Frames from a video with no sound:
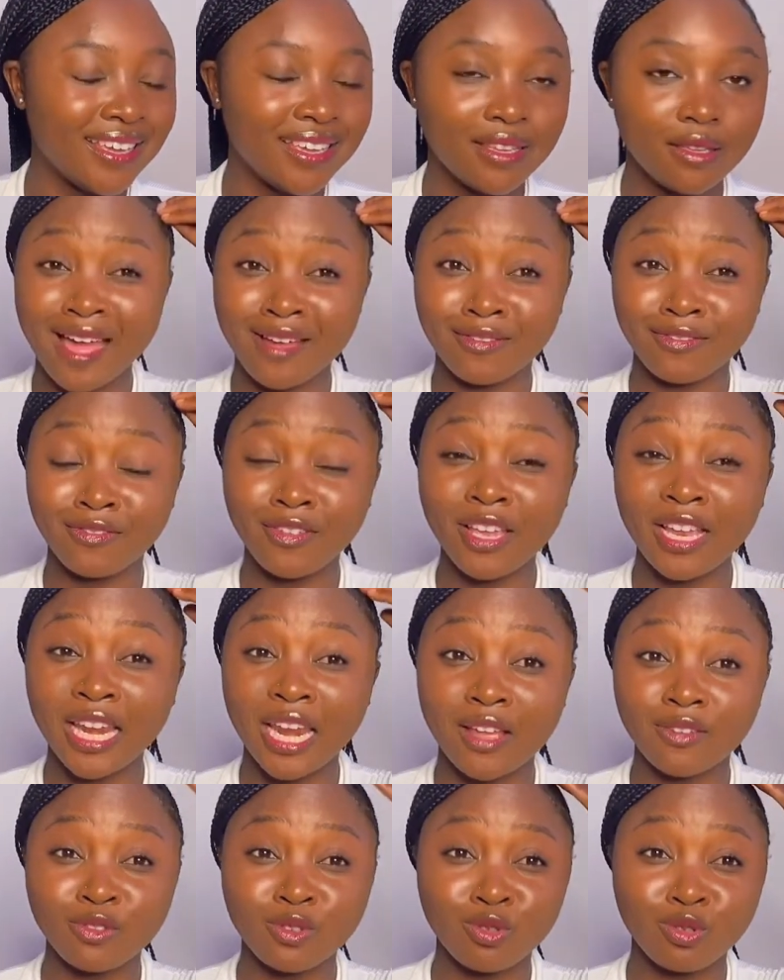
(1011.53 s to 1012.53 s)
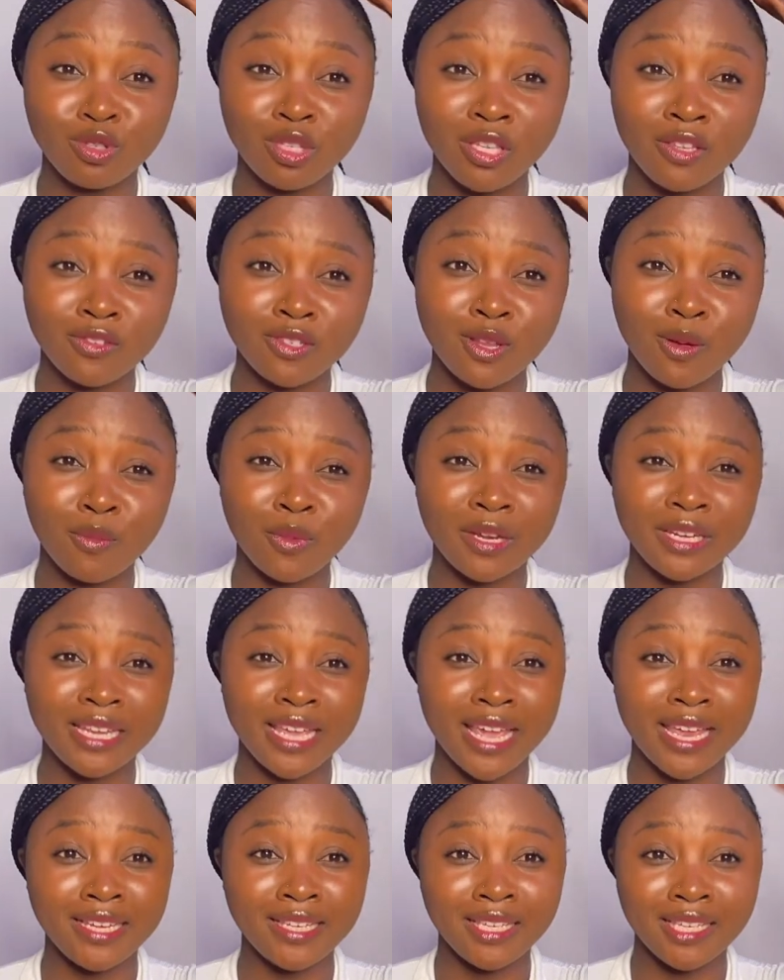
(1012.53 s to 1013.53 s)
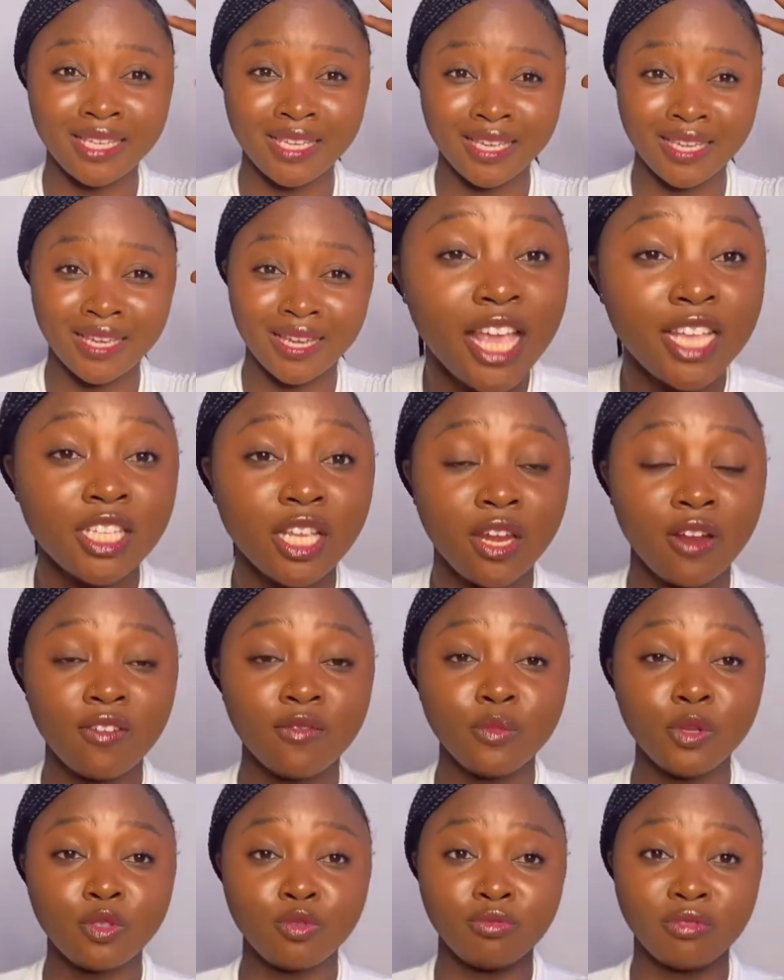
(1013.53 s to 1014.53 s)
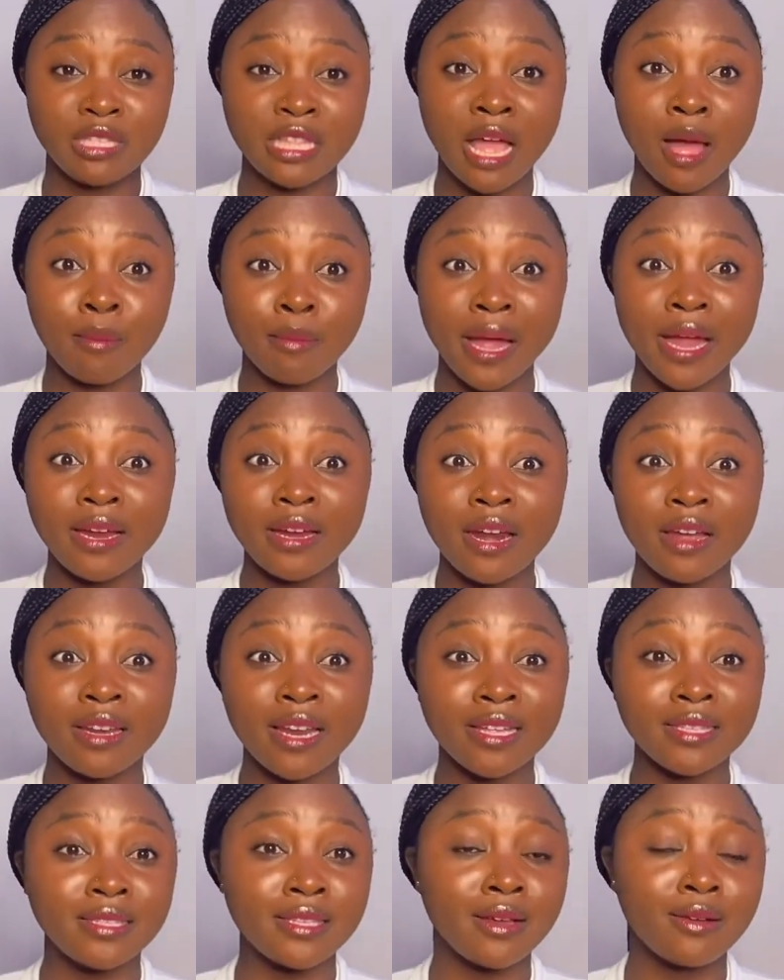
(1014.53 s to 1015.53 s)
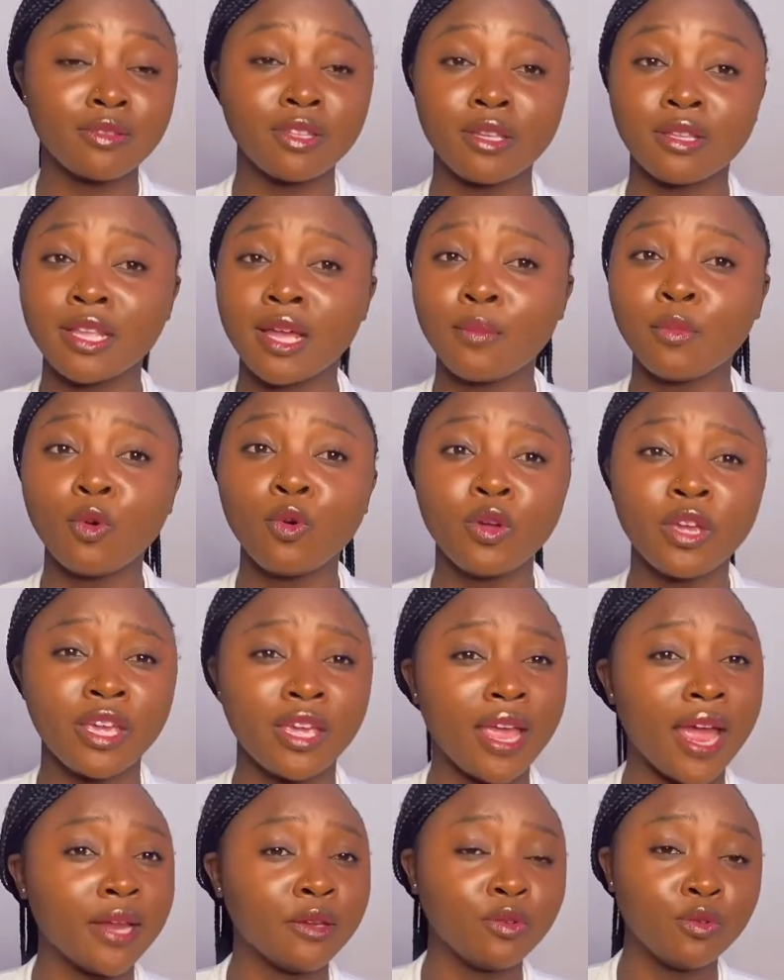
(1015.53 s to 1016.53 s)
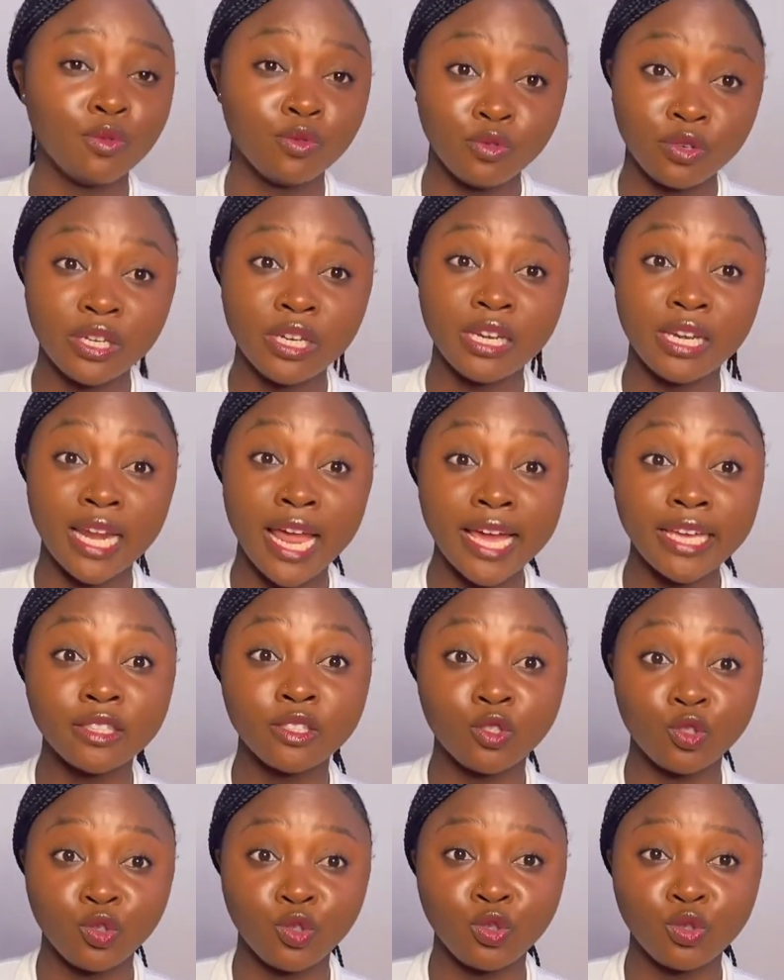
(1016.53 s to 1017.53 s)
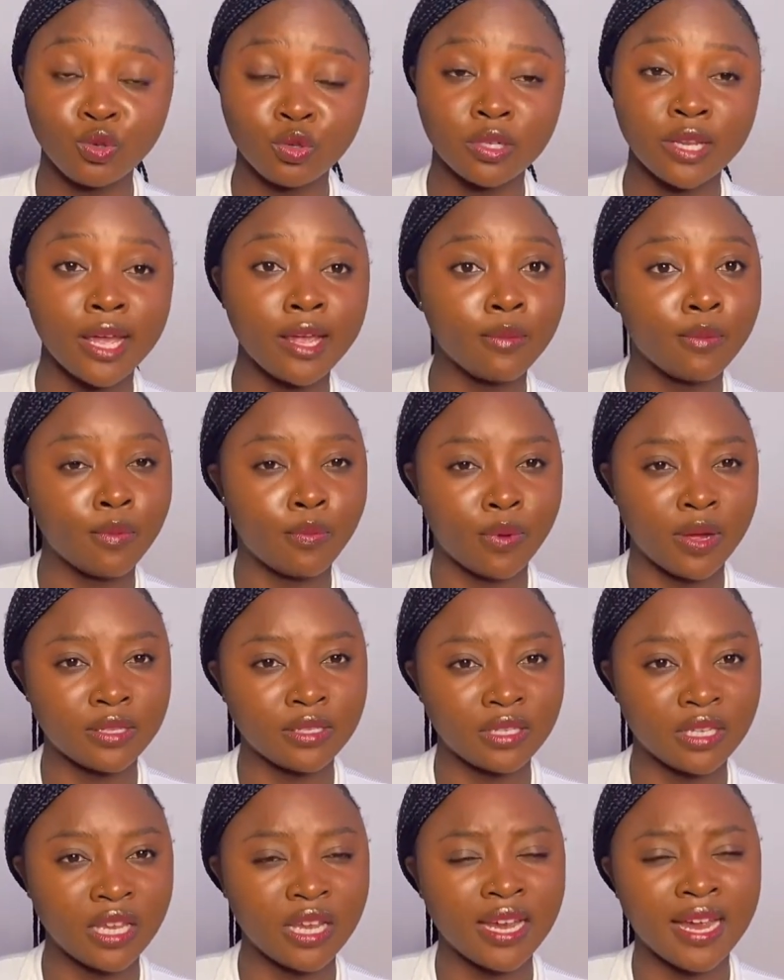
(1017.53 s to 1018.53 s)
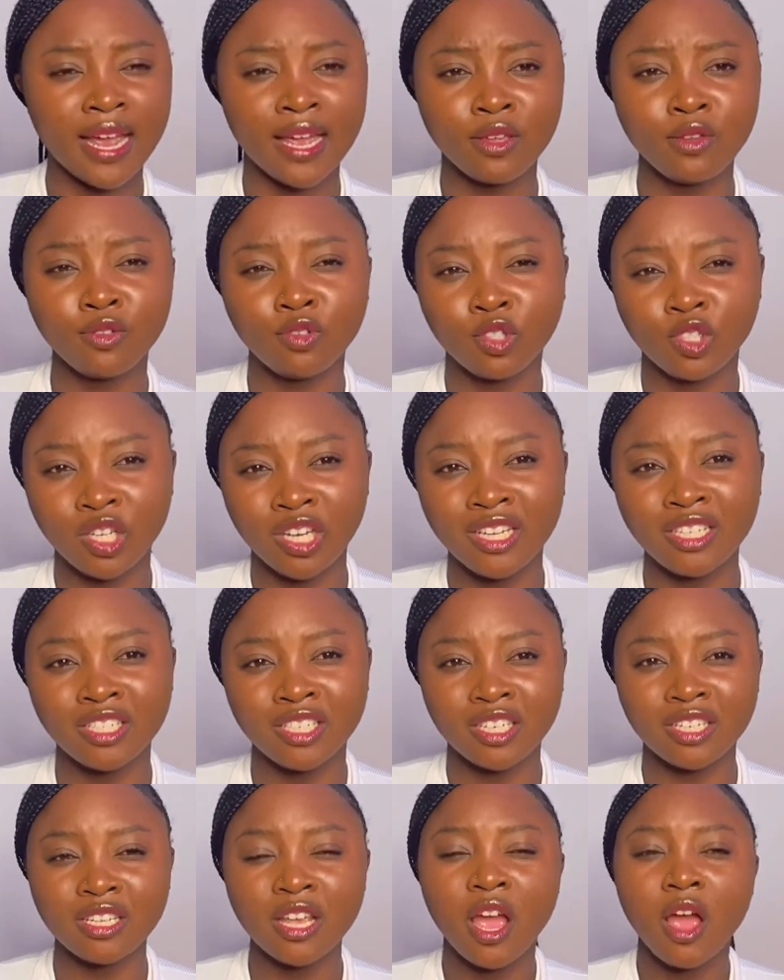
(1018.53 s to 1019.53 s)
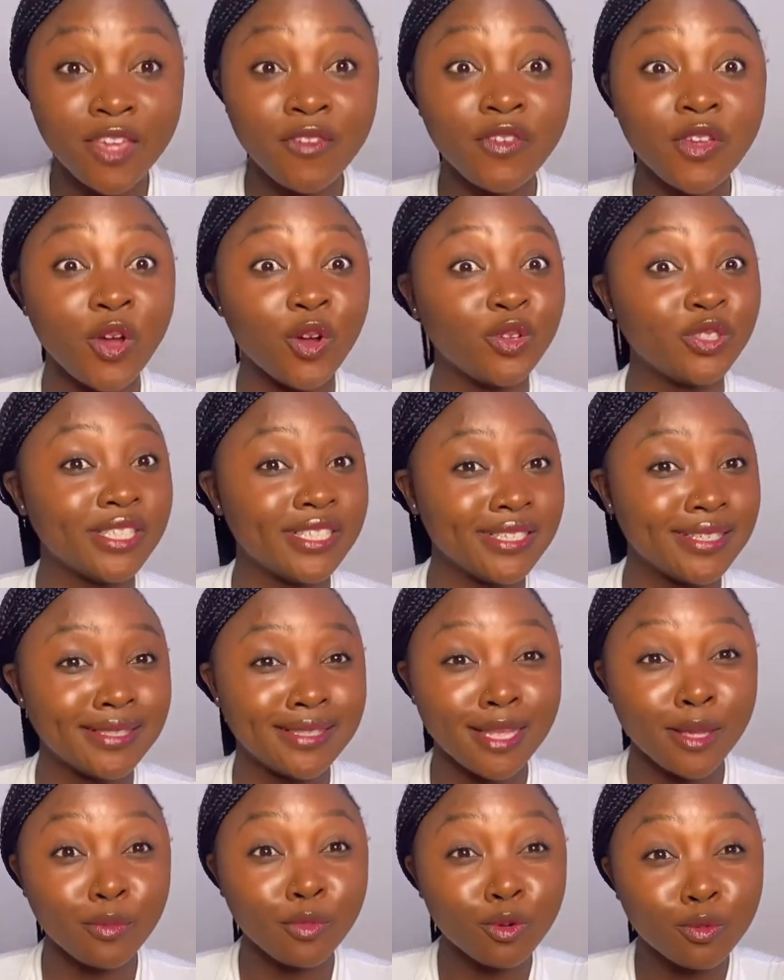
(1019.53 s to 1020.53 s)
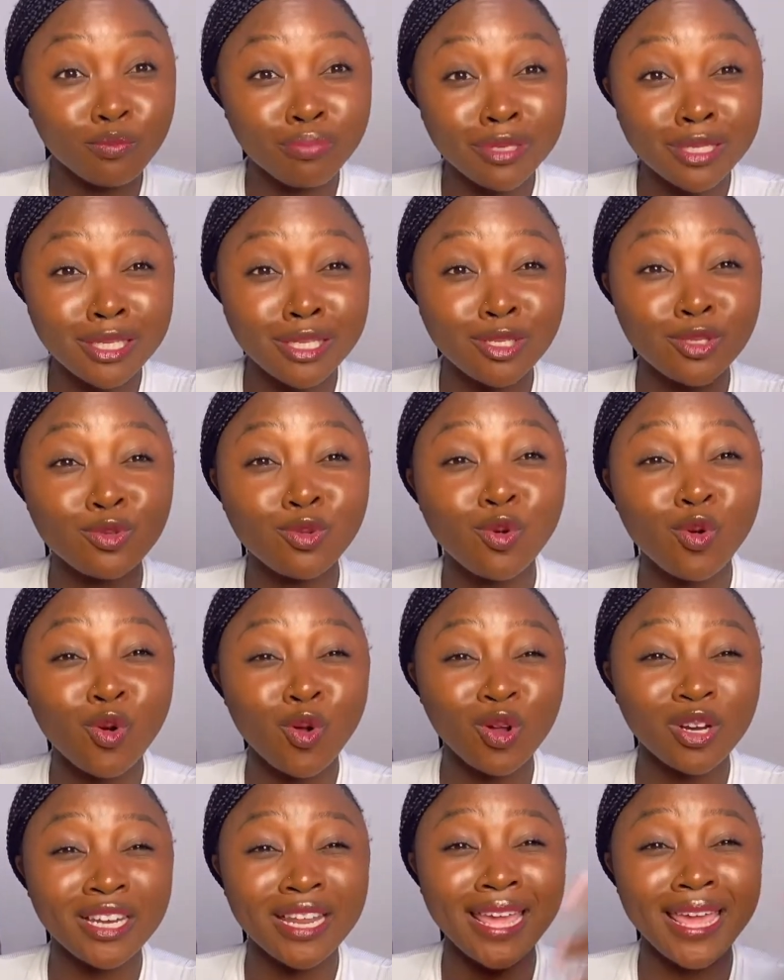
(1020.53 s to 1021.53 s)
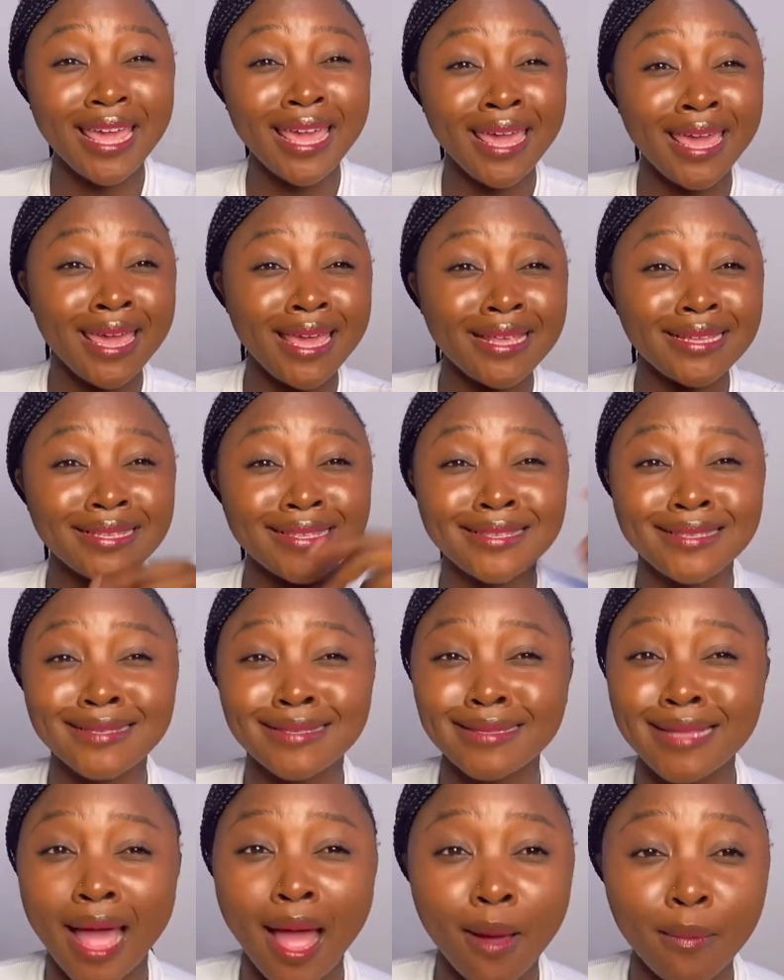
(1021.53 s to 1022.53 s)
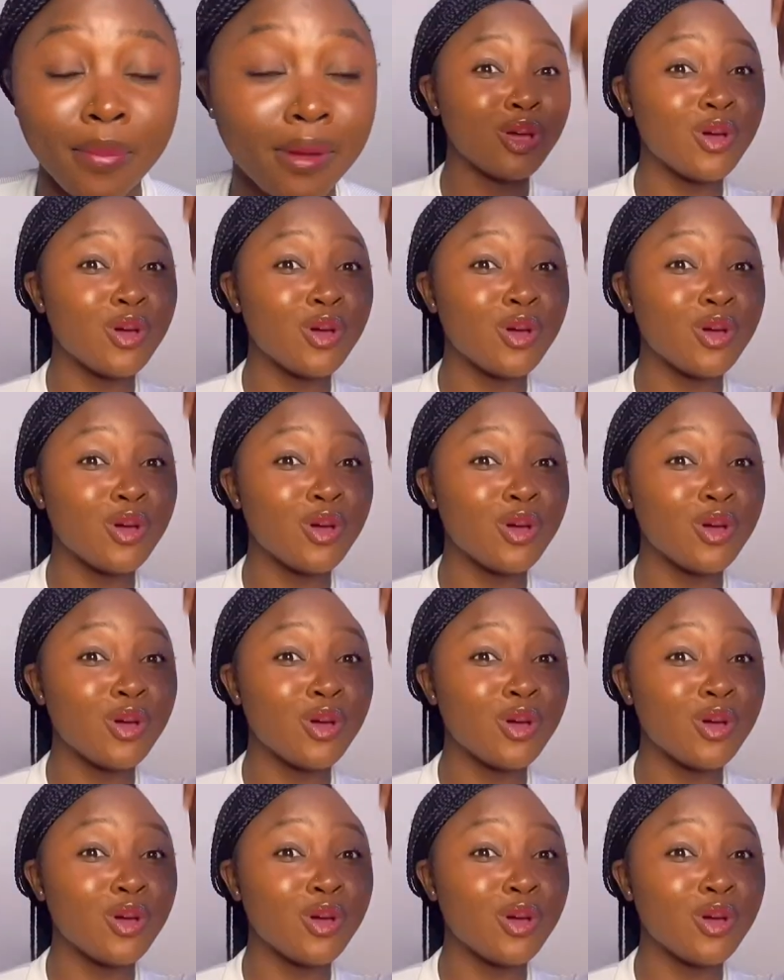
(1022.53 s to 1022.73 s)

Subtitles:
A fake laugh used to give somebody a headache. Instead of me to stand my ground and tell them I'm okay, I don't really like this joke that you people are saying, can you change it? If you're on this table, please run ASAP.